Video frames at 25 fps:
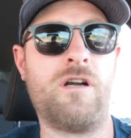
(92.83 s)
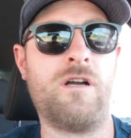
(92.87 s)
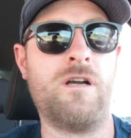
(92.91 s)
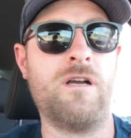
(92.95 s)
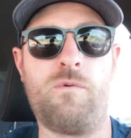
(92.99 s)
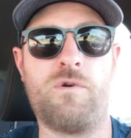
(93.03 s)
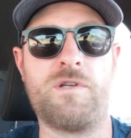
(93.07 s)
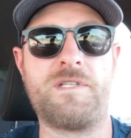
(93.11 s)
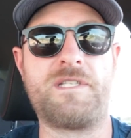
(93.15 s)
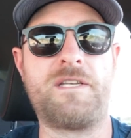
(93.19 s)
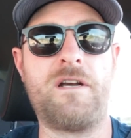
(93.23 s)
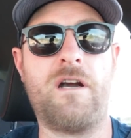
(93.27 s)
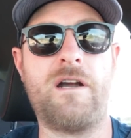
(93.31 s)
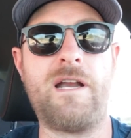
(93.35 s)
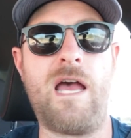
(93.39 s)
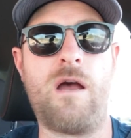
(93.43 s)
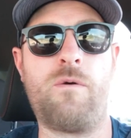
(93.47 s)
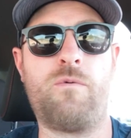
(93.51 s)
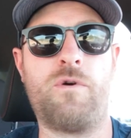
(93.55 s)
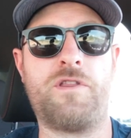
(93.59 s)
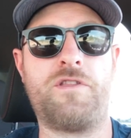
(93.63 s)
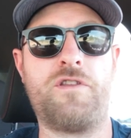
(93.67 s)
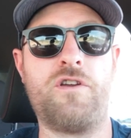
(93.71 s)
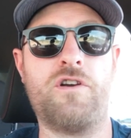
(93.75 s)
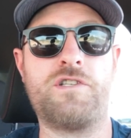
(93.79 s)
And we'll start out
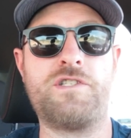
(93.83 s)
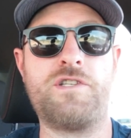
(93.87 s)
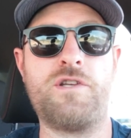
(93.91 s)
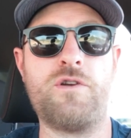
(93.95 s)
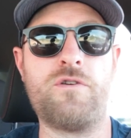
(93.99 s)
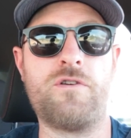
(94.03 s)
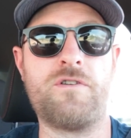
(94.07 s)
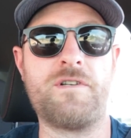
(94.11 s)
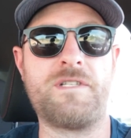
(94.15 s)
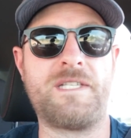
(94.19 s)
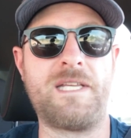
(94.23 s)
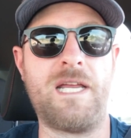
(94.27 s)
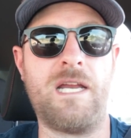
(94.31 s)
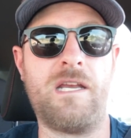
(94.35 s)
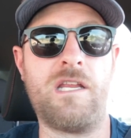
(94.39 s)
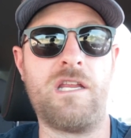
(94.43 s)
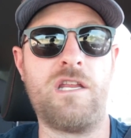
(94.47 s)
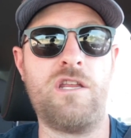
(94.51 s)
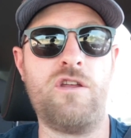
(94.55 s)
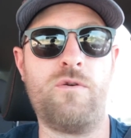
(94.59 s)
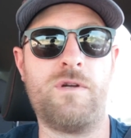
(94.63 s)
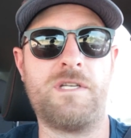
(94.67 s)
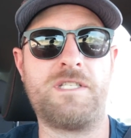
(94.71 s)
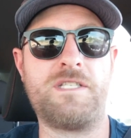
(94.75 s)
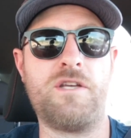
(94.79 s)
with your tuner sending
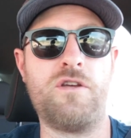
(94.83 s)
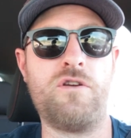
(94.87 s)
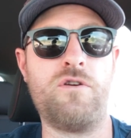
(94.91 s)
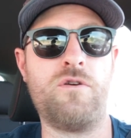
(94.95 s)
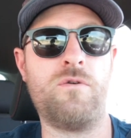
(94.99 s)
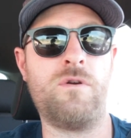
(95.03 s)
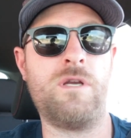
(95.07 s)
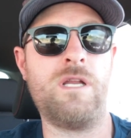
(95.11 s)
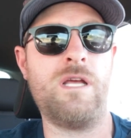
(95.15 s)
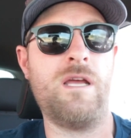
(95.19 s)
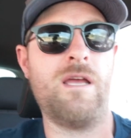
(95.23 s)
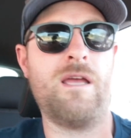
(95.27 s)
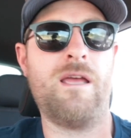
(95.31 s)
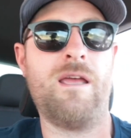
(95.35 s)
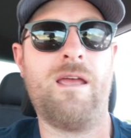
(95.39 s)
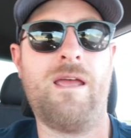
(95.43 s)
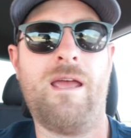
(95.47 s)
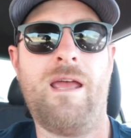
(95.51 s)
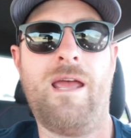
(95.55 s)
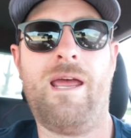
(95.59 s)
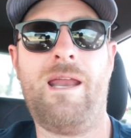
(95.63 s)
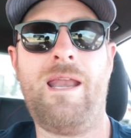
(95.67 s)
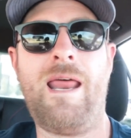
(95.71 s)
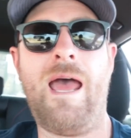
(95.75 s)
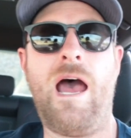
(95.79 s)
you a tune
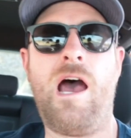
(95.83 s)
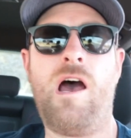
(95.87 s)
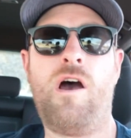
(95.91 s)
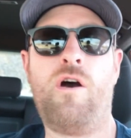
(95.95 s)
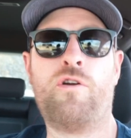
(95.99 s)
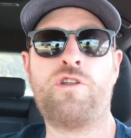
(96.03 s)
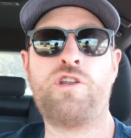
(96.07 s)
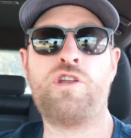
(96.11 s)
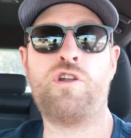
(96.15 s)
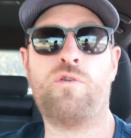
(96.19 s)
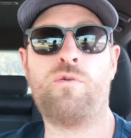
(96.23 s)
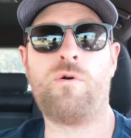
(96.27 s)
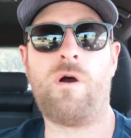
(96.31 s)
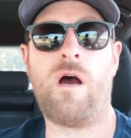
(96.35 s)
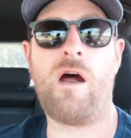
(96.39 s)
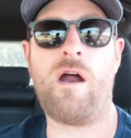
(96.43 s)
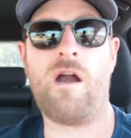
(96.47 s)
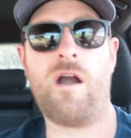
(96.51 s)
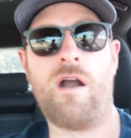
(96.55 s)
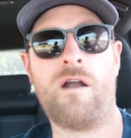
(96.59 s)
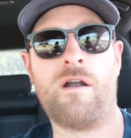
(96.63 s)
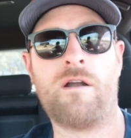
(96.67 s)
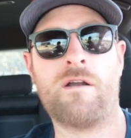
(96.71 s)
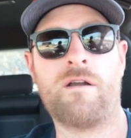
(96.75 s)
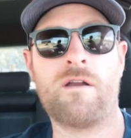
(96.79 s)
and how you
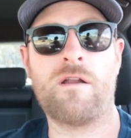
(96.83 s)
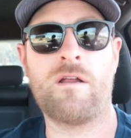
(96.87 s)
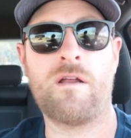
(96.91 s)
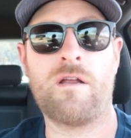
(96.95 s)
are